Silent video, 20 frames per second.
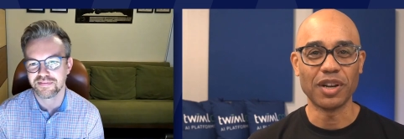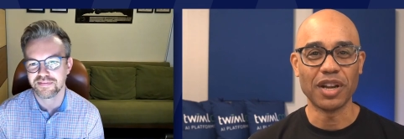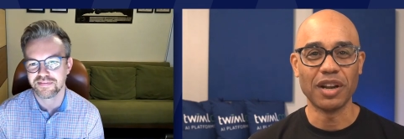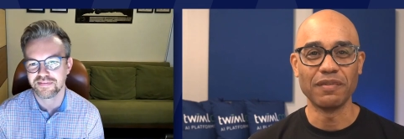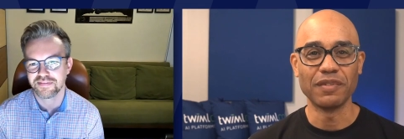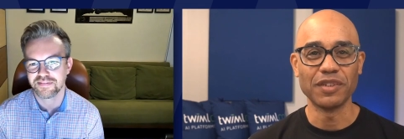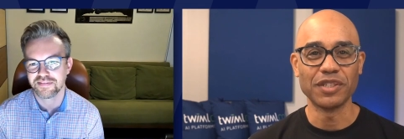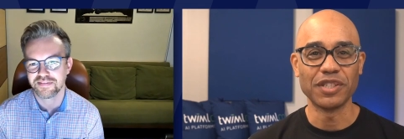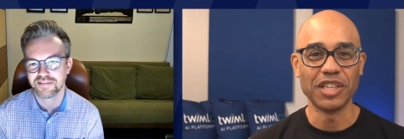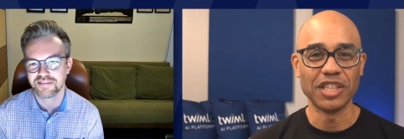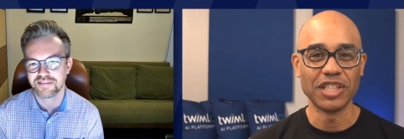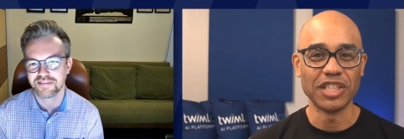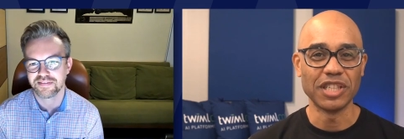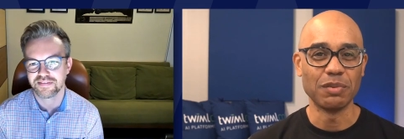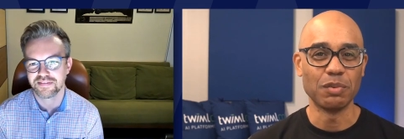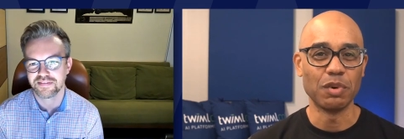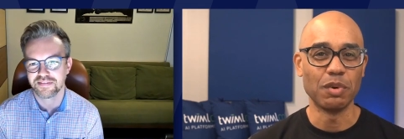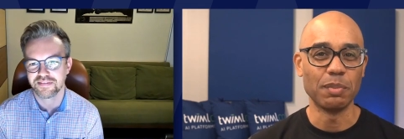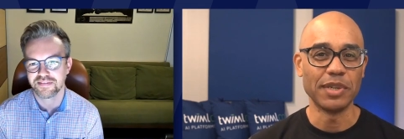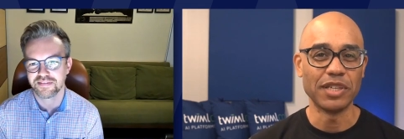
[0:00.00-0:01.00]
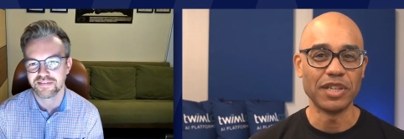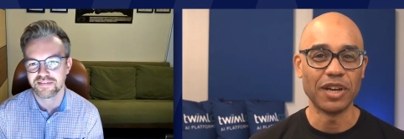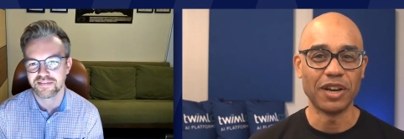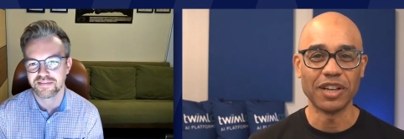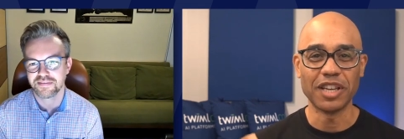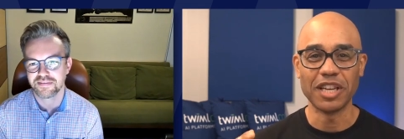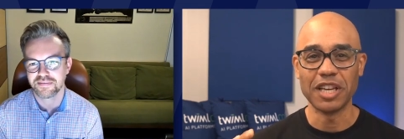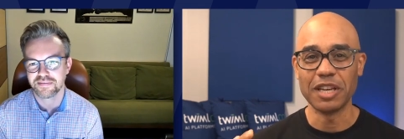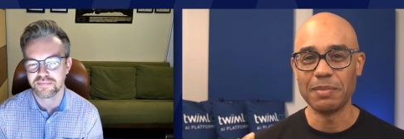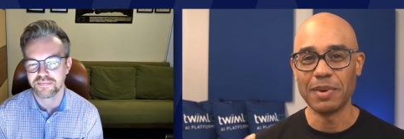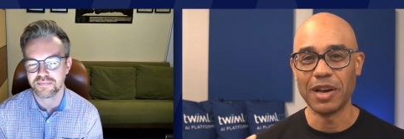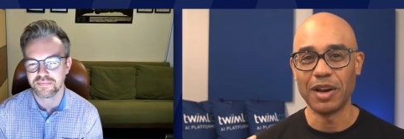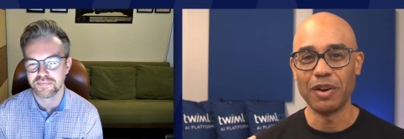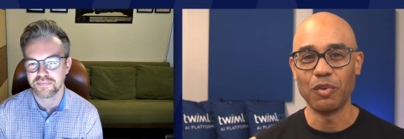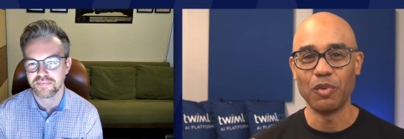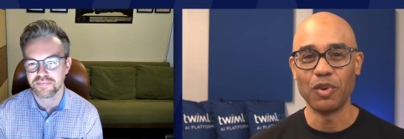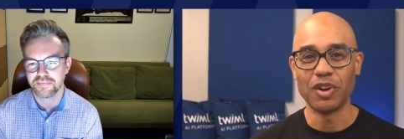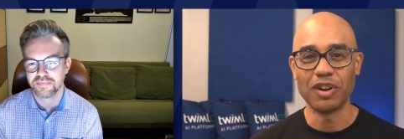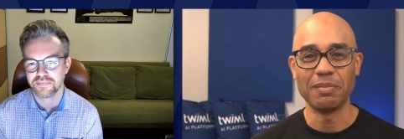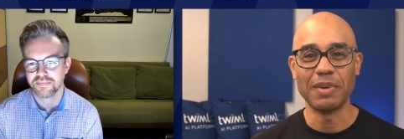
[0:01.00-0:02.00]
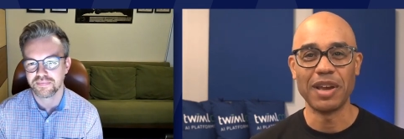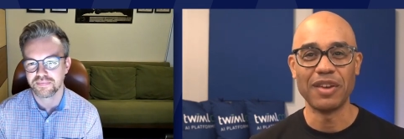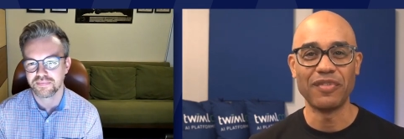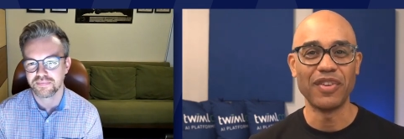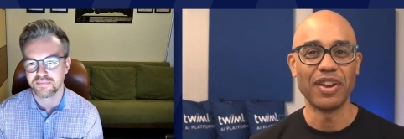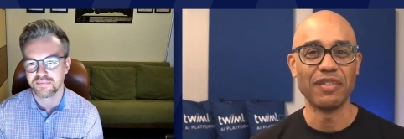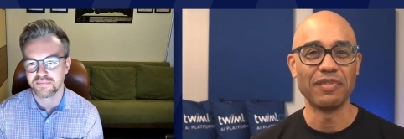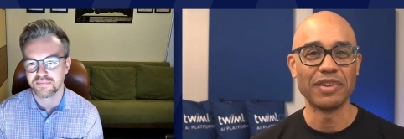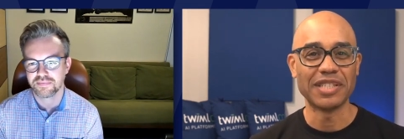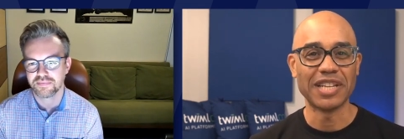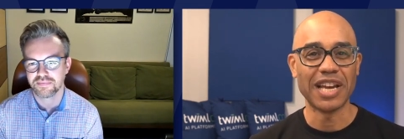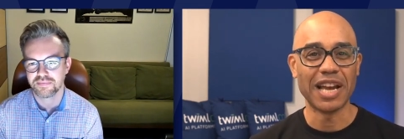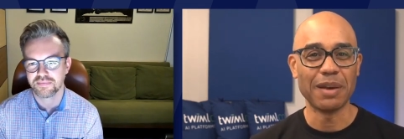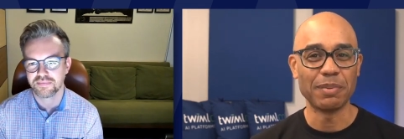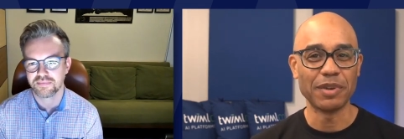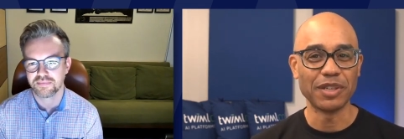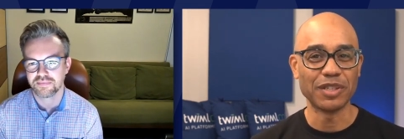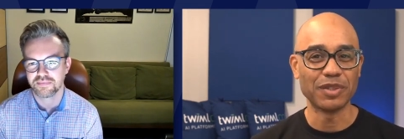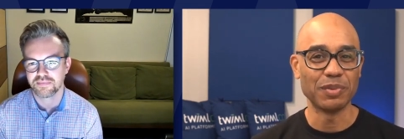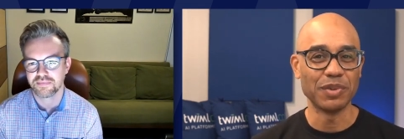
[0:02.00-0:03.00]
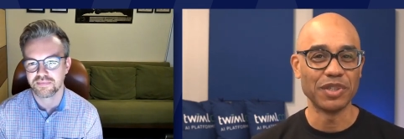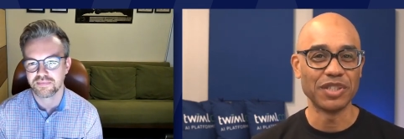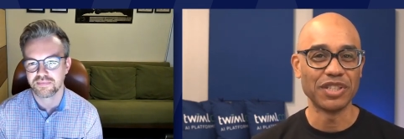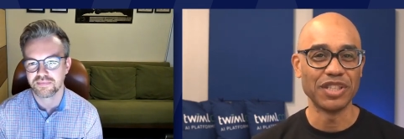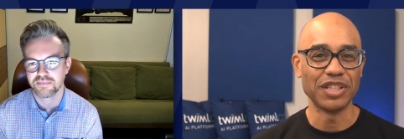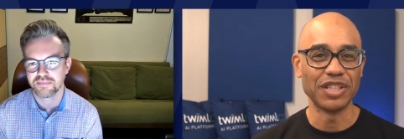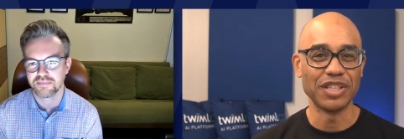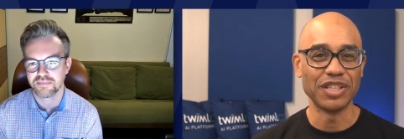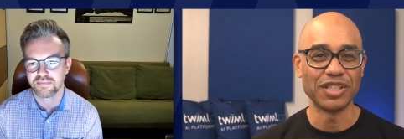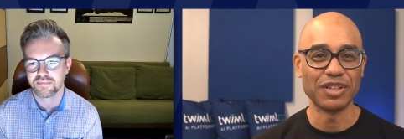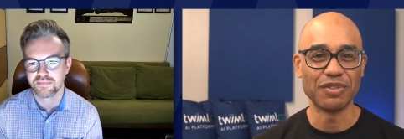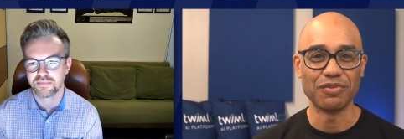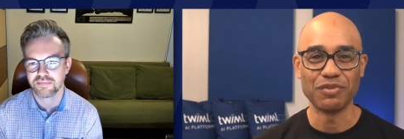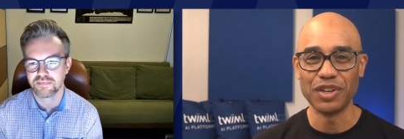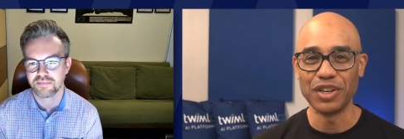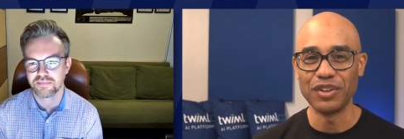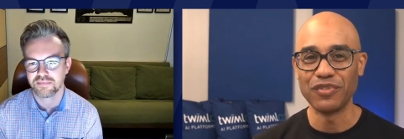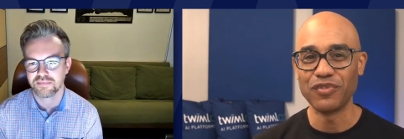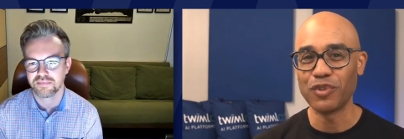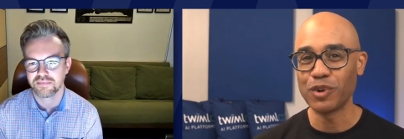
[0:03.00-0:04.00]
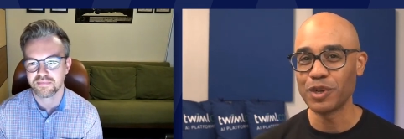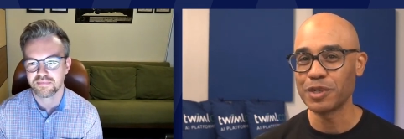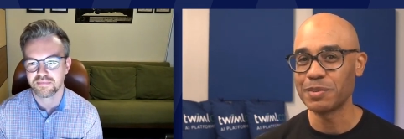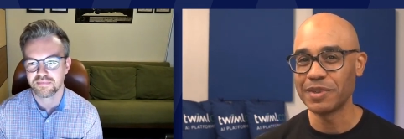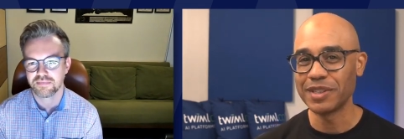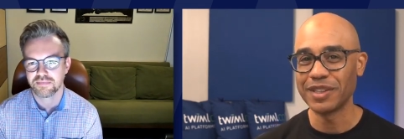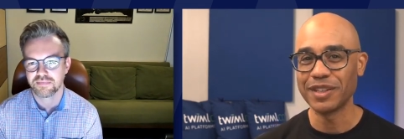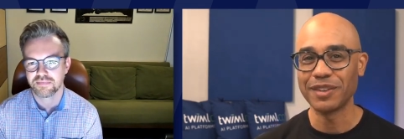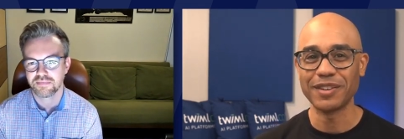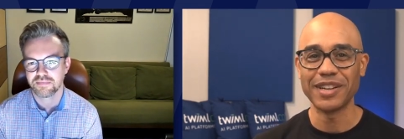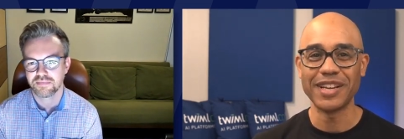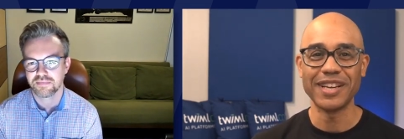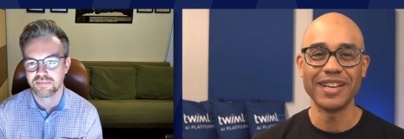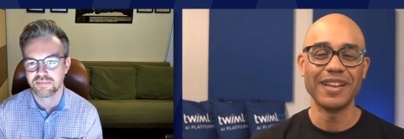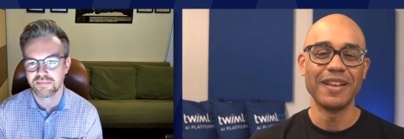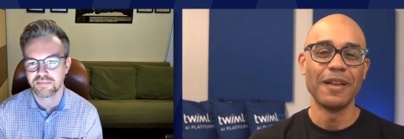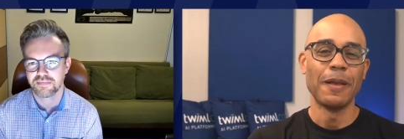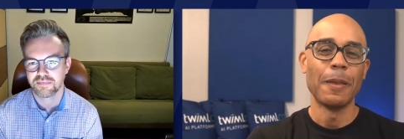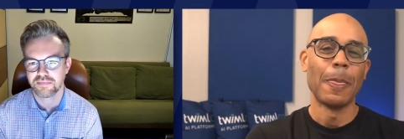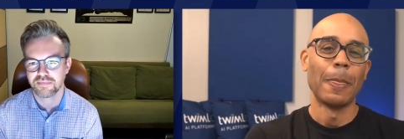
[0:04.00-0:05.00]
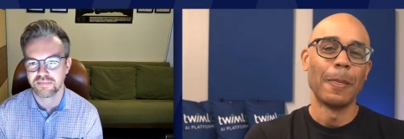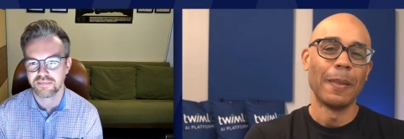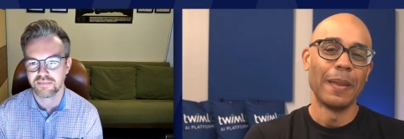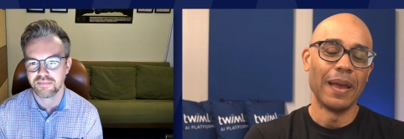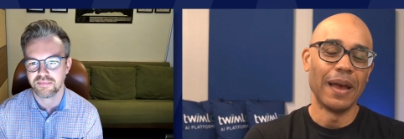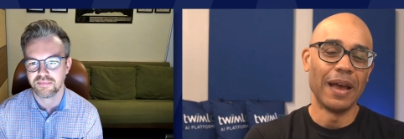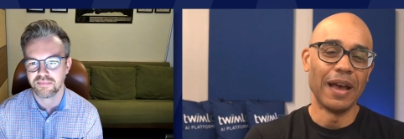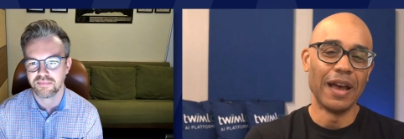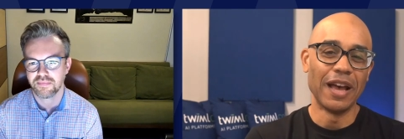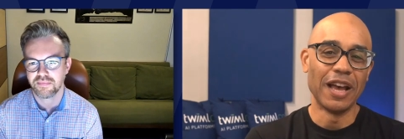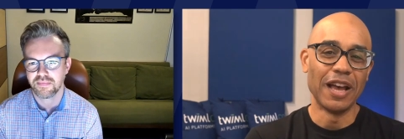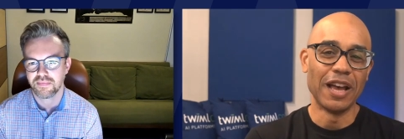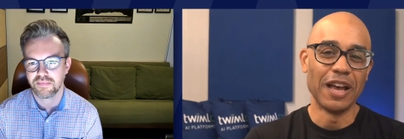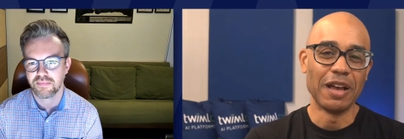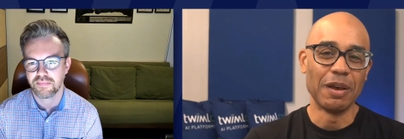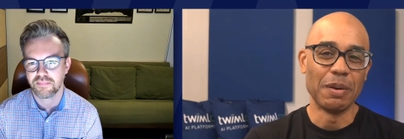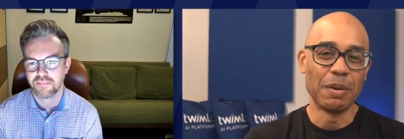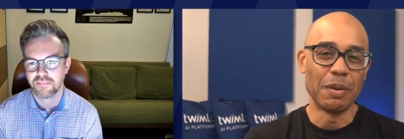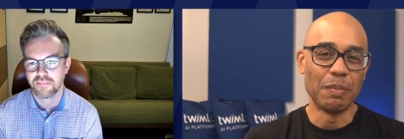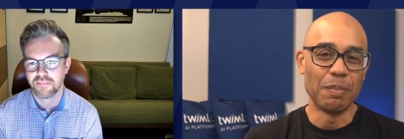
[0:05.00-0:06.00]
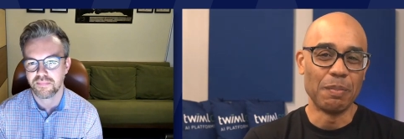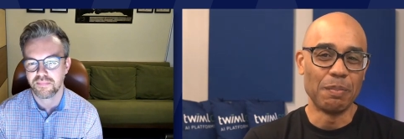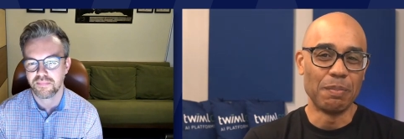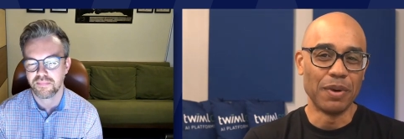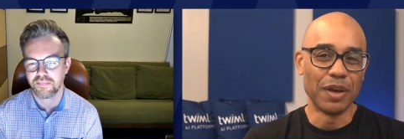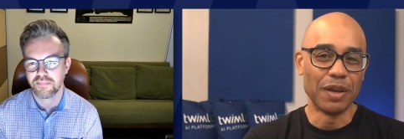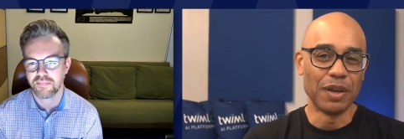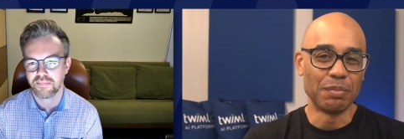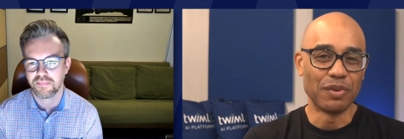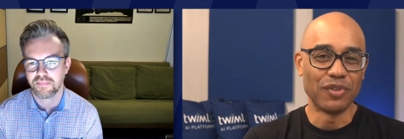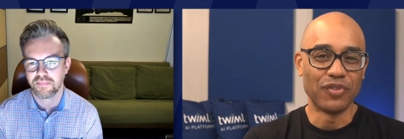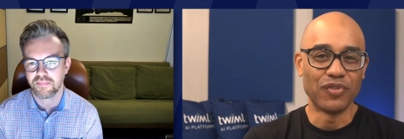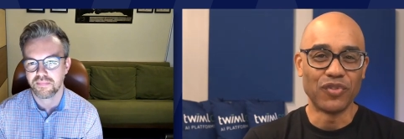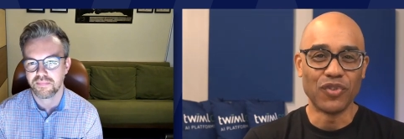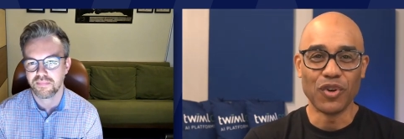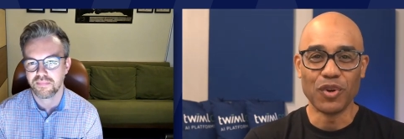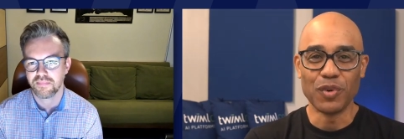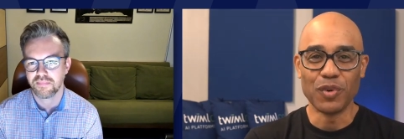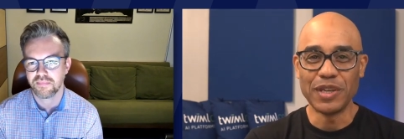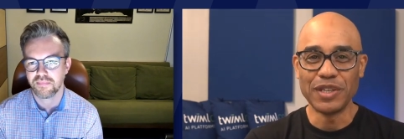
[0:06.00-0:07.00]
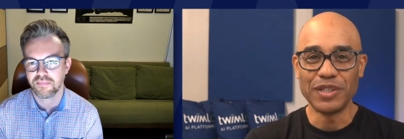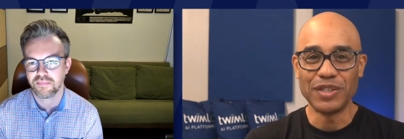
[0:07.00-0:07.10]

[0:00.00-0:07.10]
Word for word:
Speaker 1: conversation. We'll be talking about one of my favorite topics, which is reinforcement learning uh, but before we